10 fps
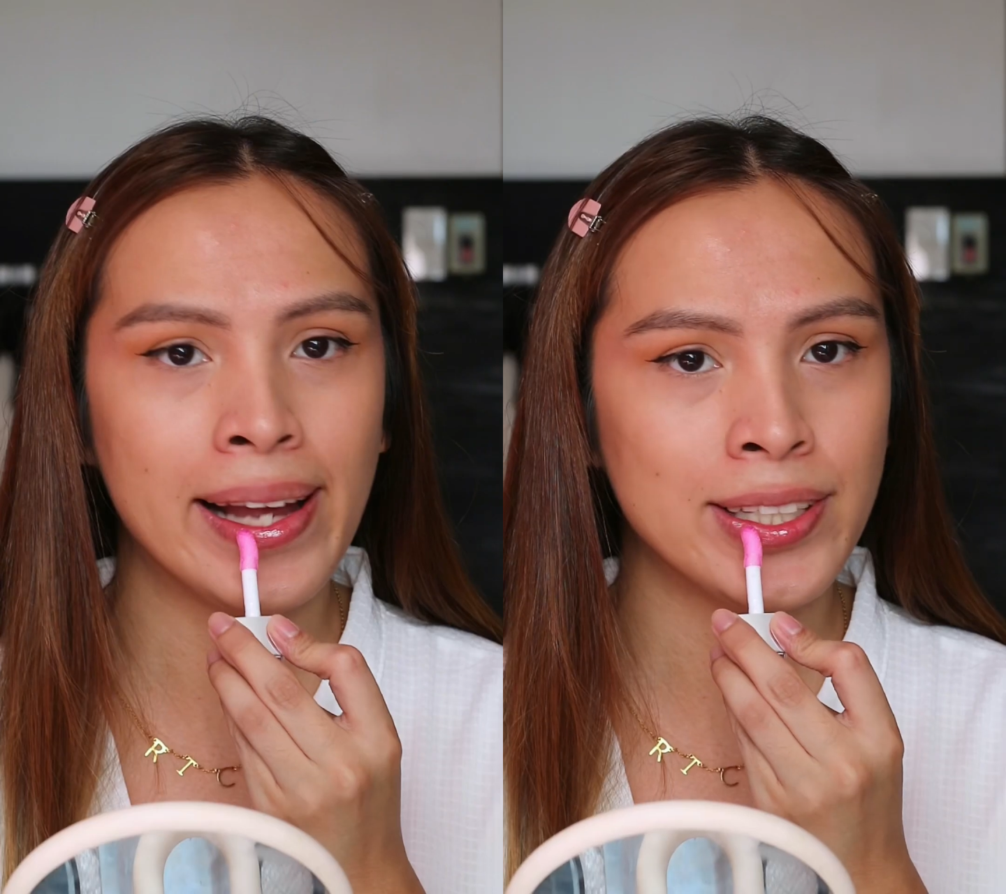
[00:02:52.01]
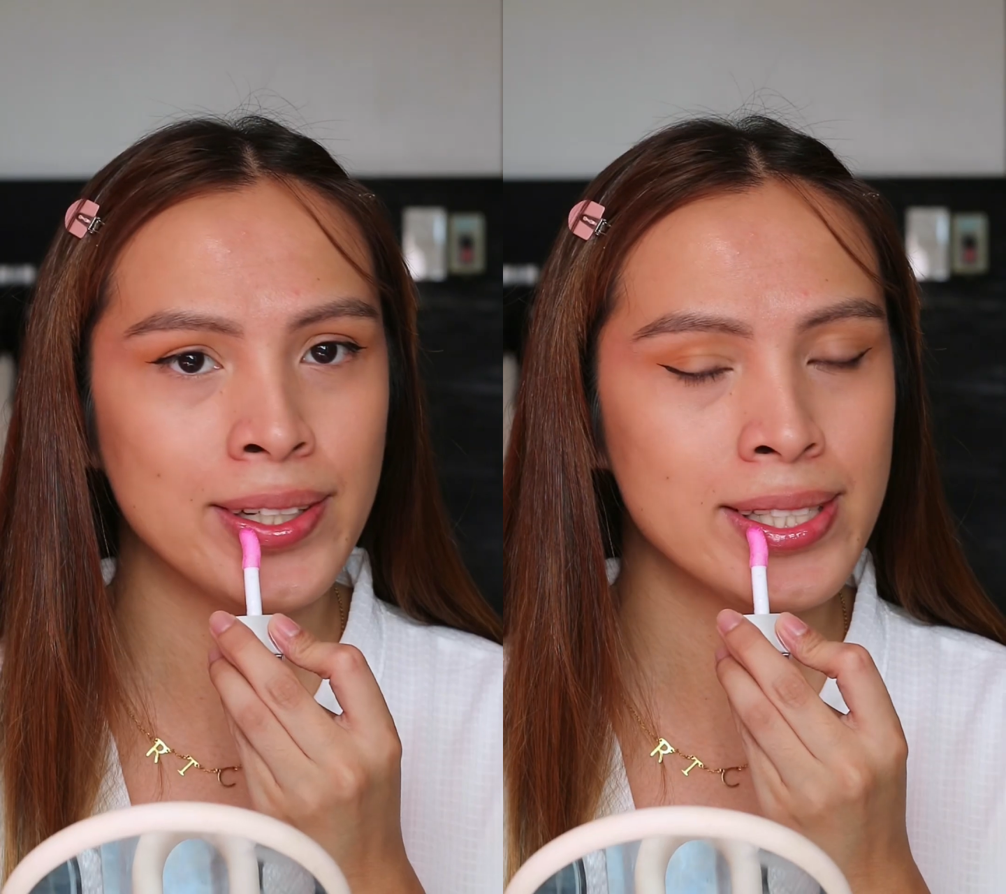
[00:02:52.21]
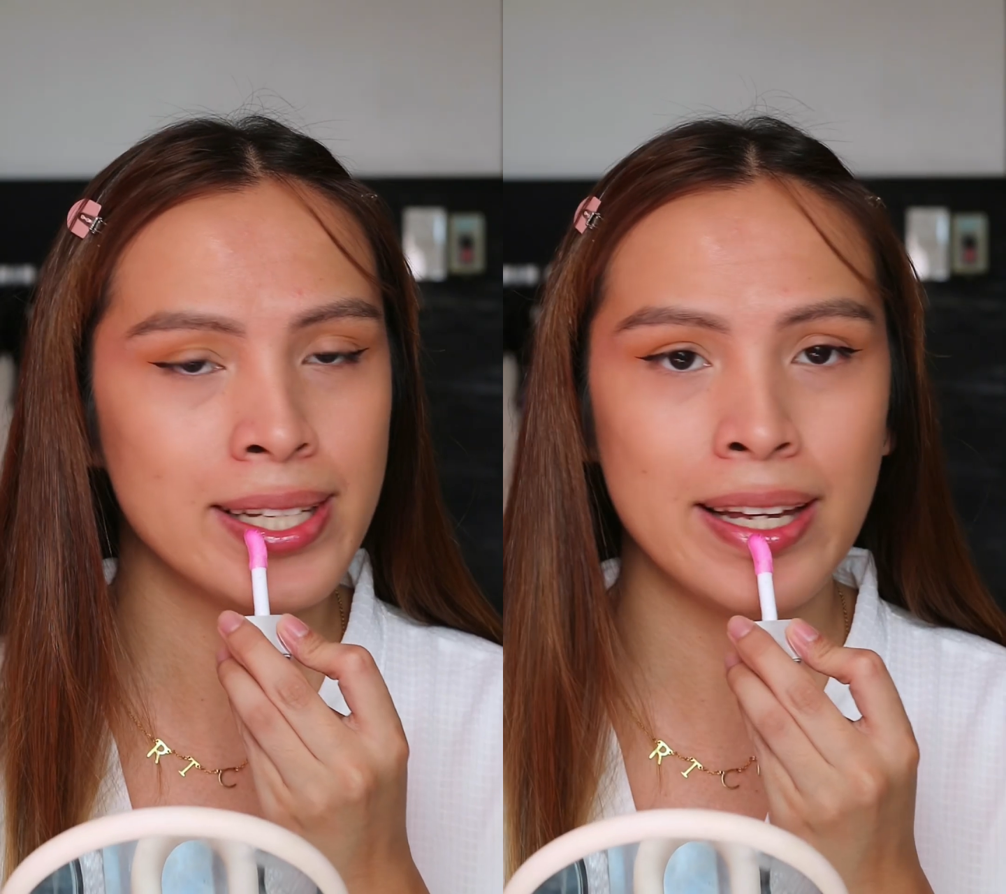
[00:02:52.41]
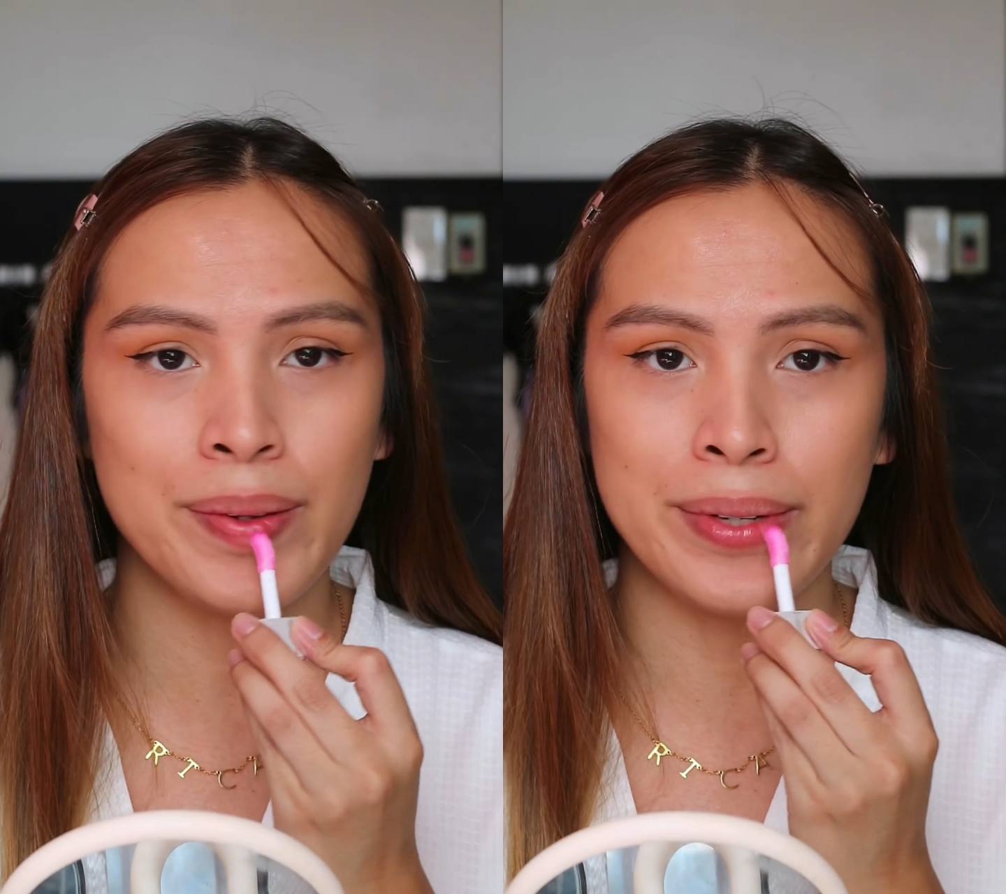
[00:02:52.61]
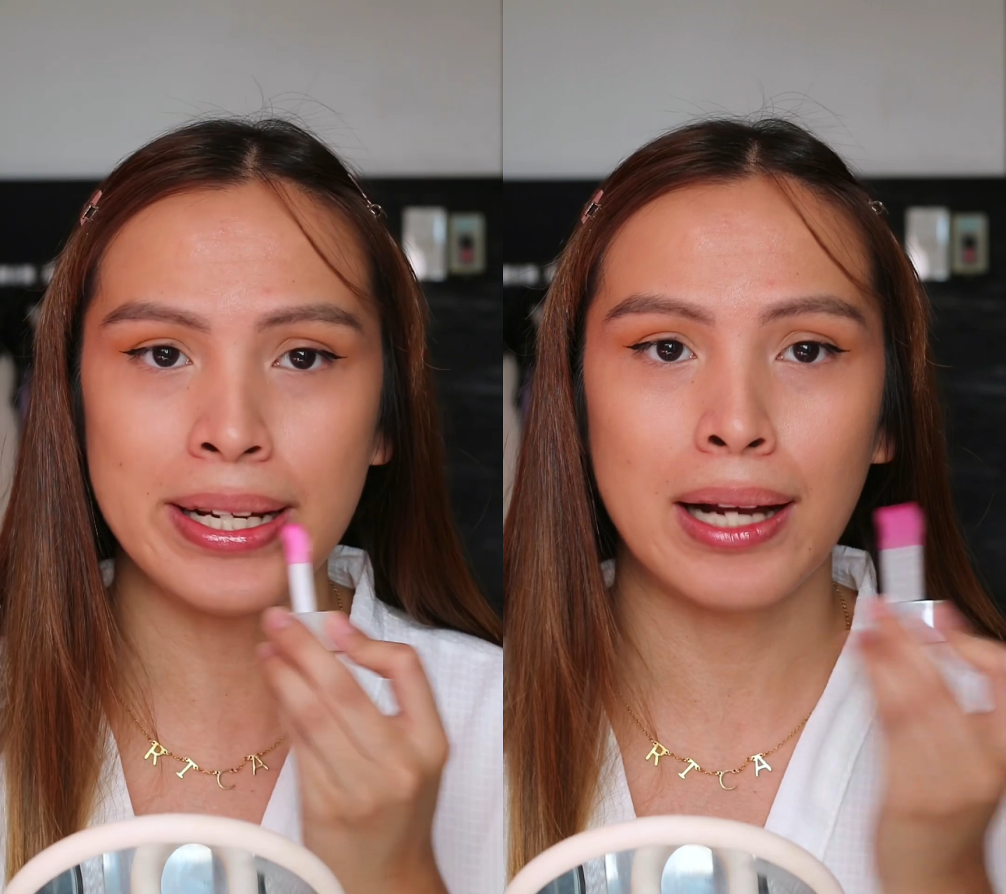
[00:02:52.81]
I chose the
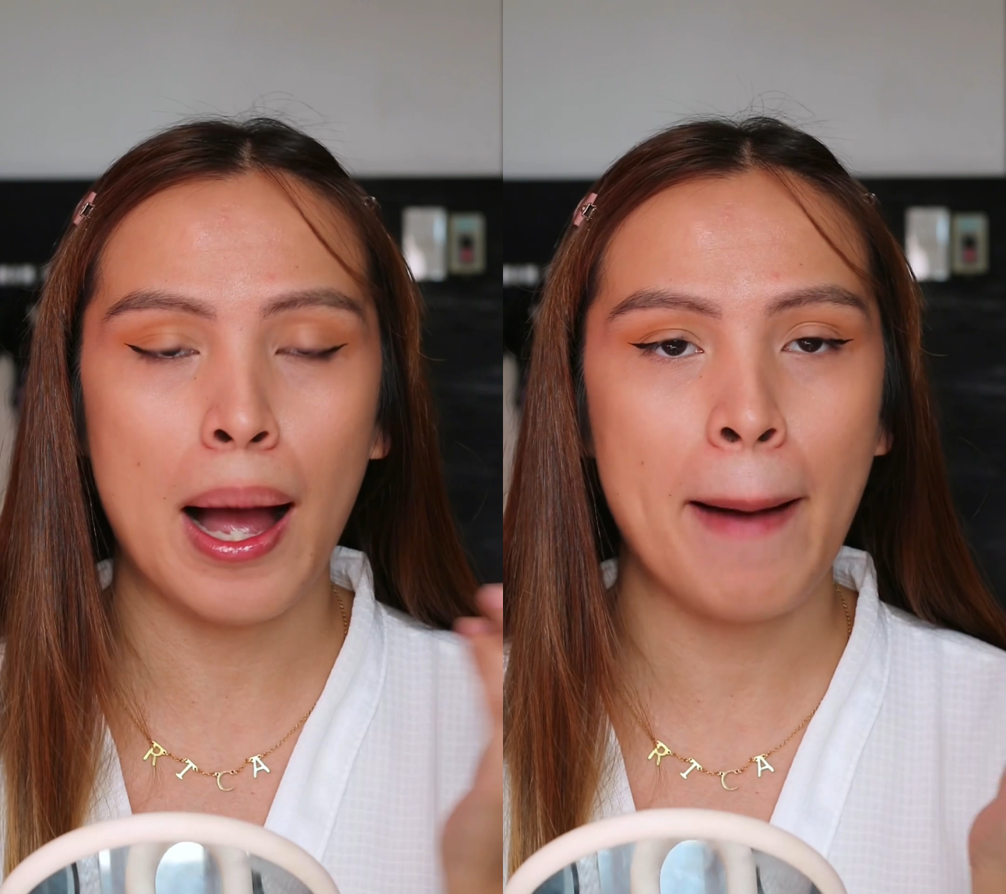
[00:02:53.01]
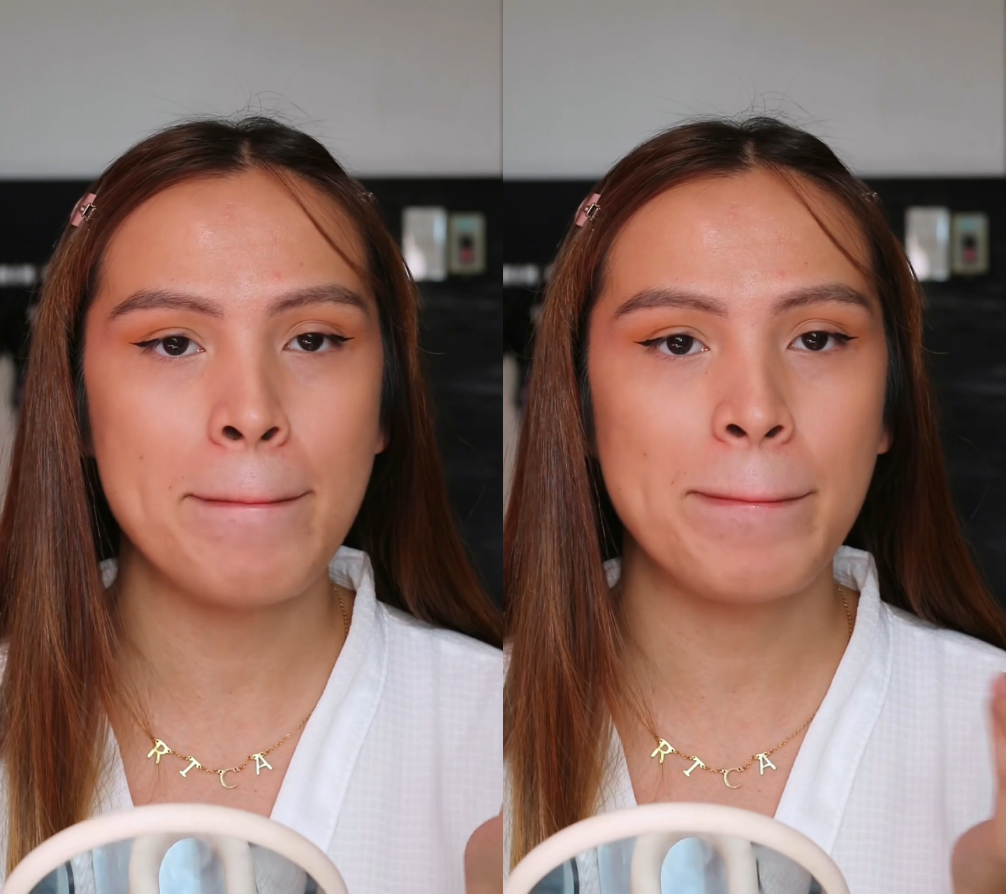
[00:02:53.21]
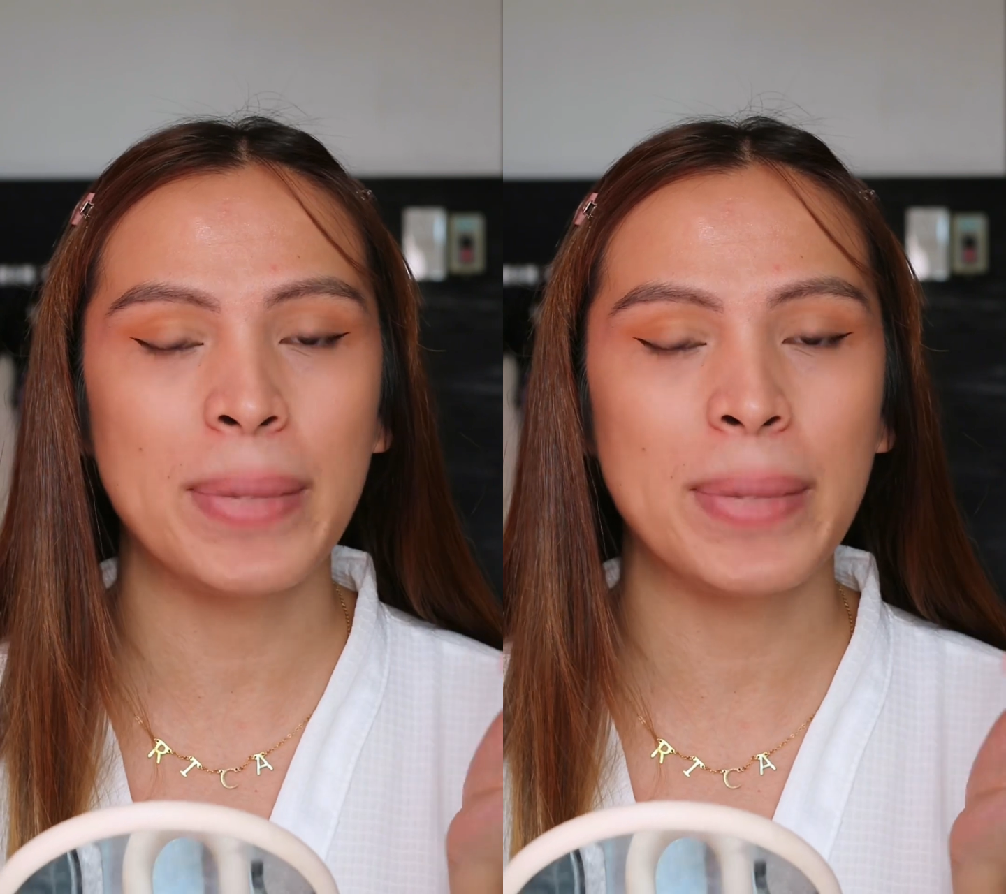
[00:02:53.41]
name Rica